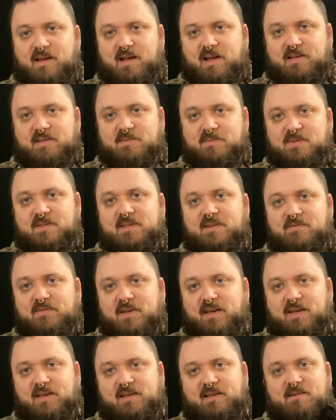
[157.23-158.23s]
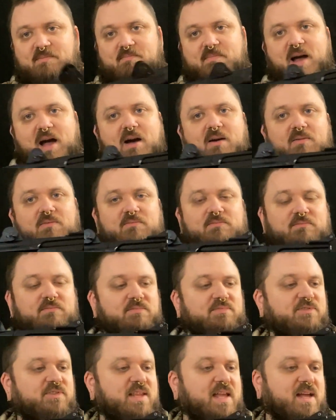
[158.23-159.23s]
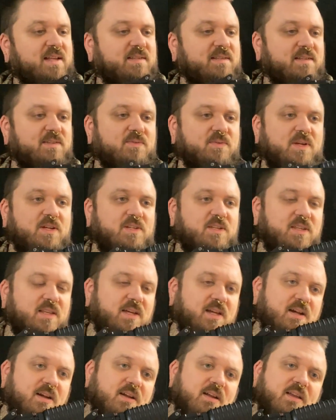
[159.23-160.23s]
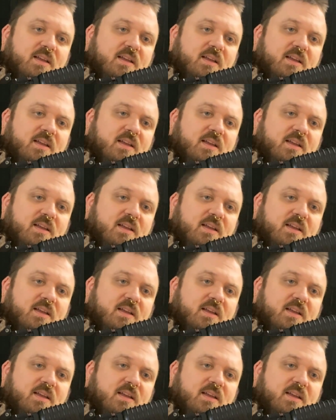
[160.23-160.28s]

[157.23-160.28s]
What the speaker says: specific mount for that situation there.